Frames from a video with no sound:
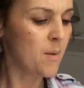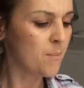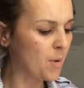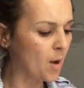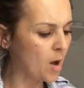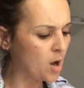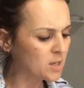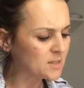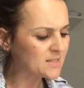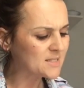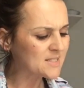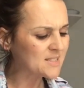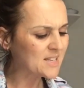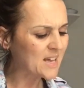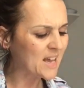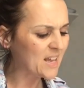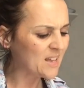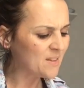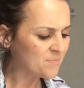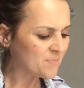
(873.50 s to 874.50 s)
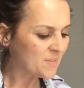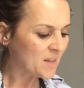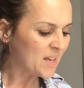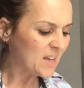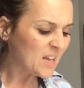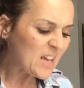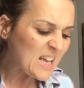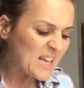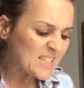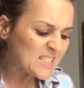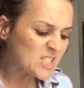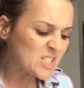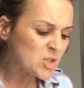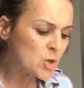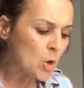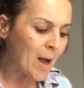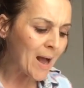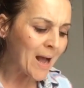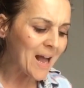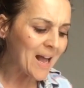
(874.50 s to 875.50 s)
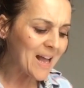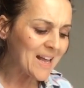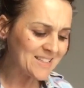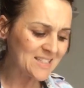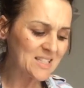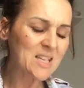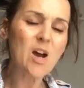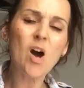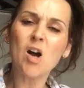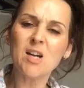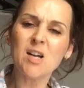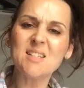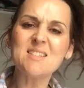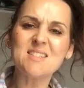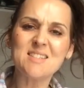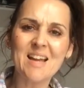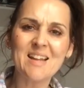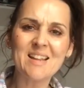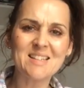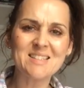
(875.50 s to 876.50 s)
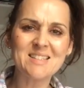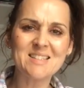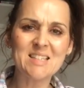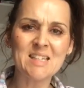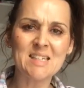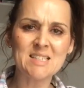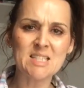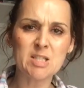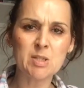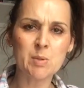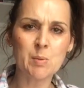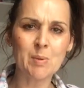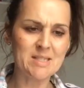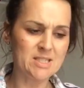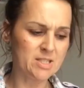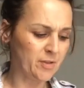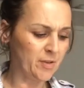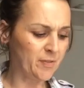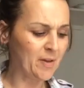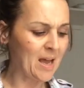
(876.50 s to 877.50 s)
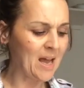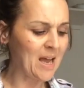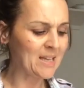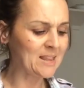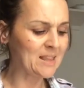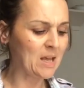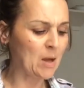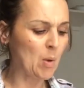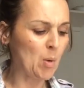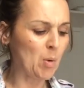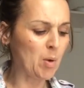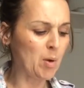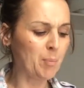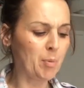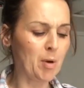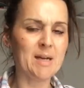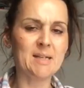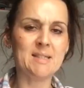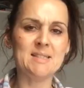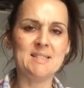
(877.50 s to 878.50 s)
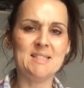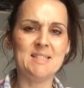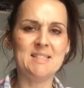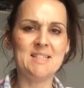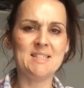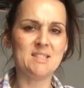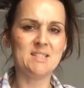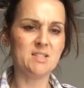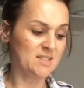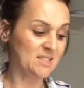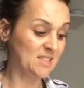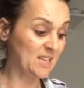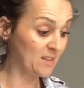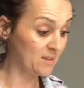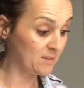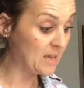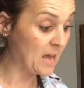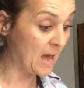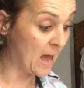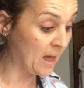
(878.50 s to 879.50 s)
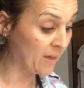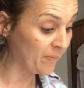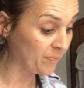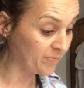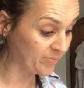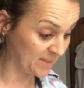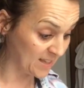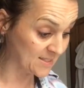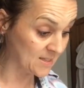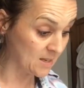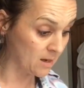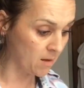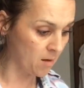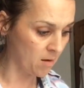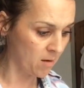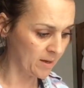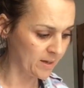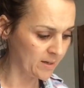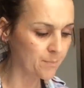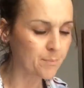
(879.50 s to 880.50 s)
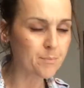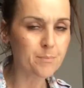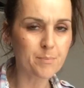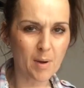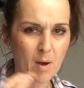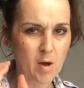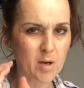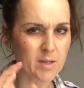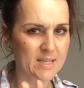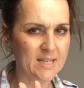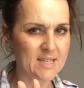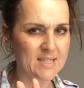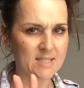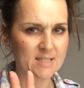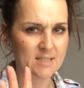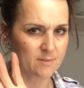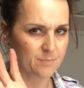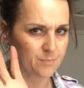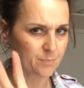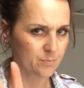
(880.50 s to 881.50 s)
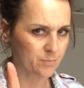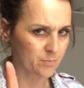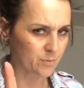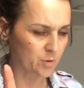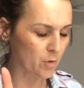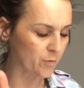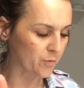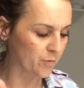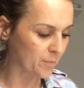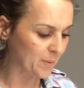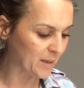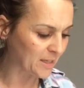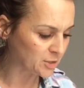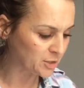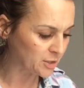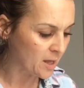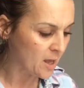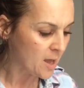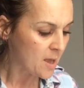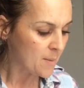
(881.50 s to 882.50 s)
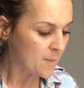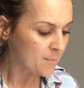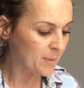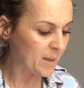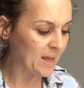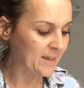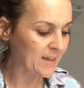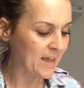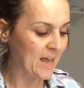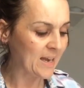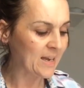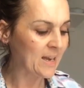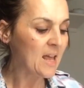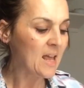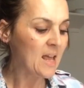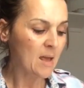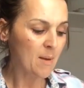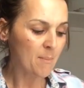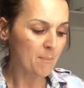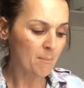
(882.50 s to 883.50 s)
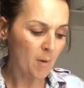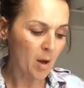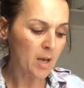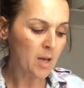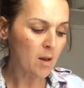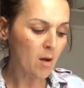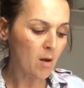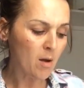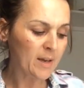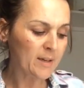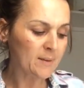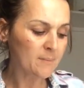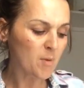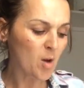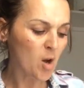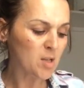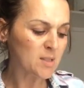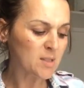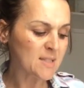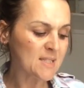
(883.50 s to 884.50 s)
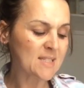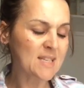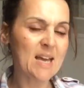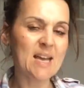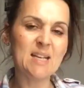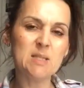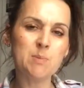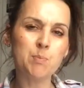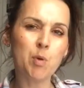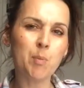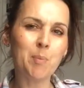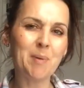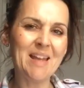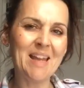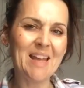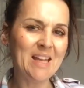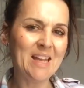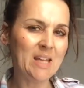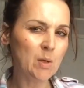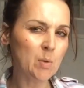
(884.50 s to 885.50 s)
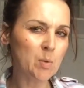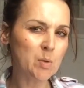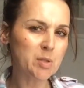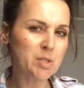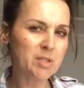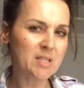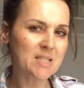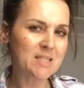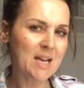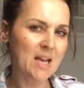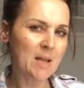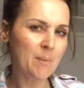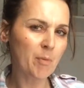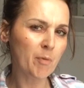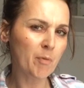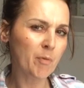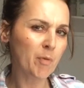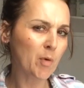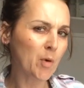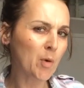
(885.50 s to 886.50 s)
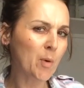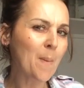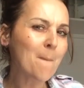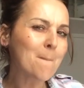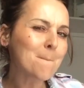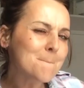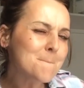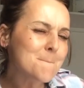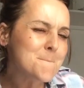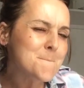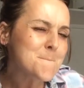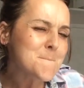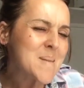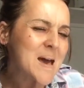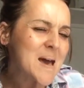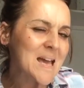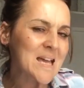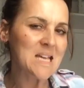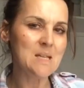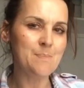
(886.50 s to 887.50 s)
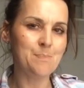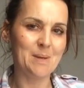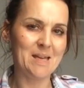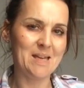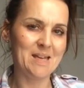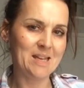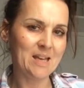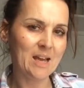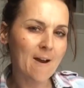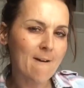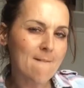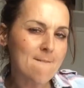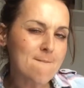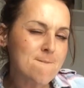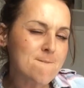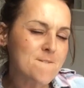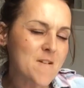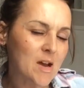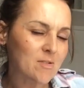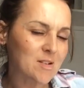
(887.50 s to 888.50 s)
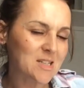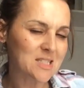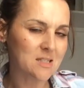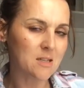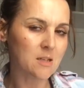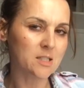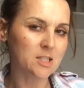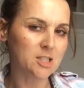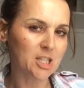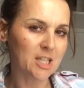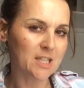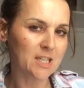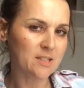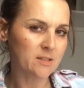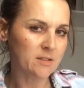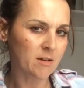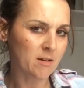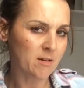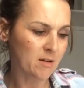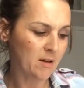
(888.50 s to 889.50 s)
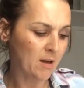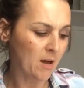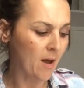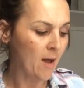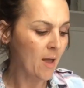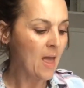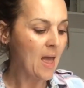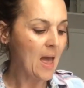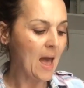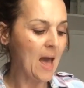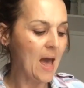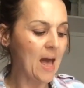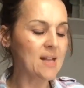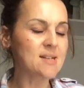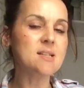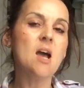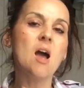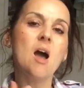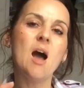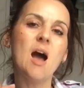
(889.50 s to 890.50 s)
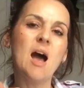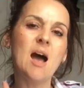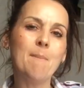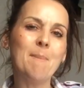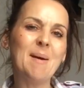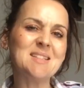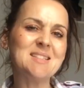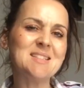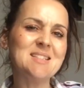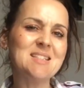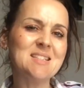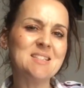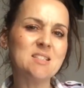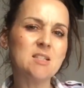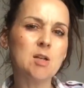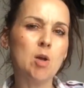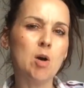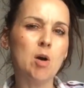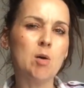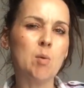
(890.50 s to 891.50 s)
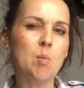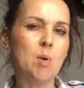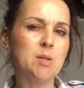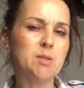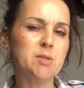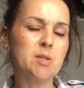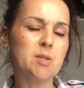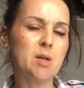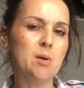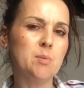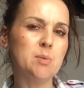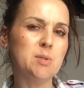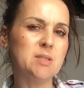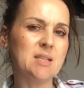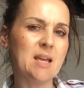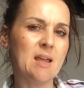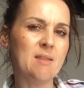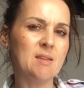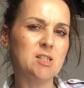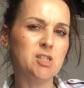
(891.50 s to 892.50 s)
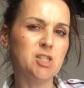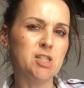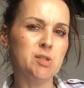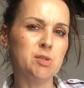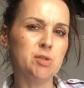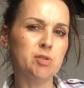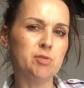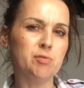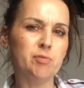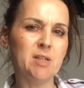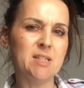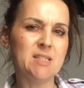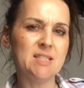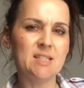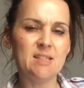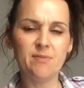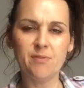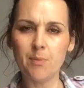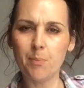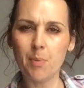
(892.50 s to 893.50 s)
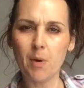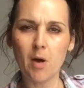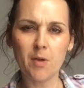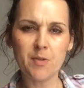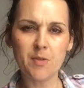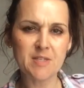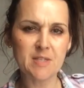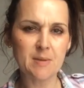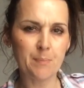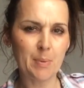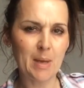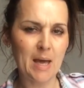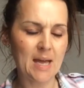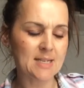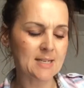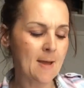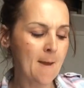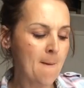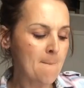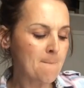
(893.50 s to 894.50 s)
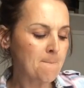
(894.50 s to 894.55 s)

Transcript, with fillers: but I'd say it's not it I'd say that's still a squinter if I had that on a pregnancy test I'd say yeah there's a line but I'd need to confirmation but again my line I'd say is probably equal to the day before maybe a very slight shade darker. And at about six o'clock, whilst I was getting the children ready for baths and bed,